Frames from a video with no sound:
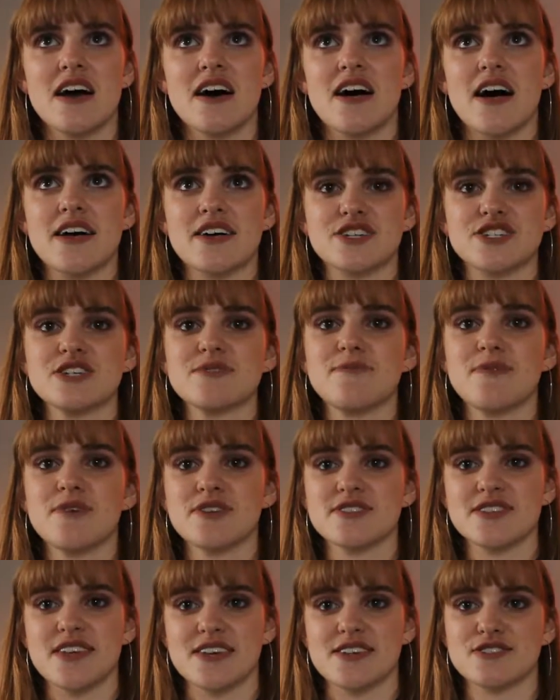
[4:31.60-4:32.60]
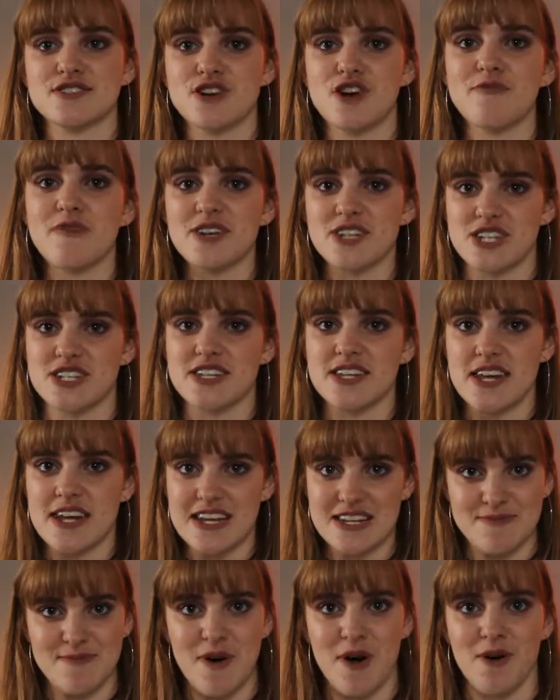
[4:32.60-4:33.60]
like, she puts, like, so much into
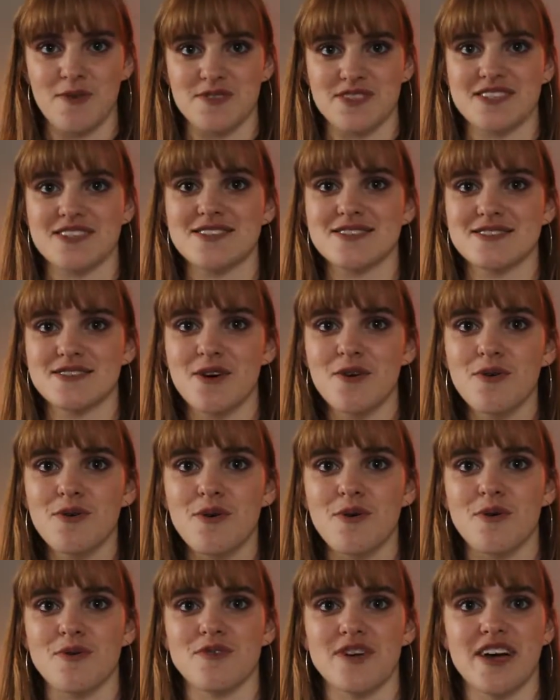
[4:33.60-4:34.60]
each post, and it's so cool.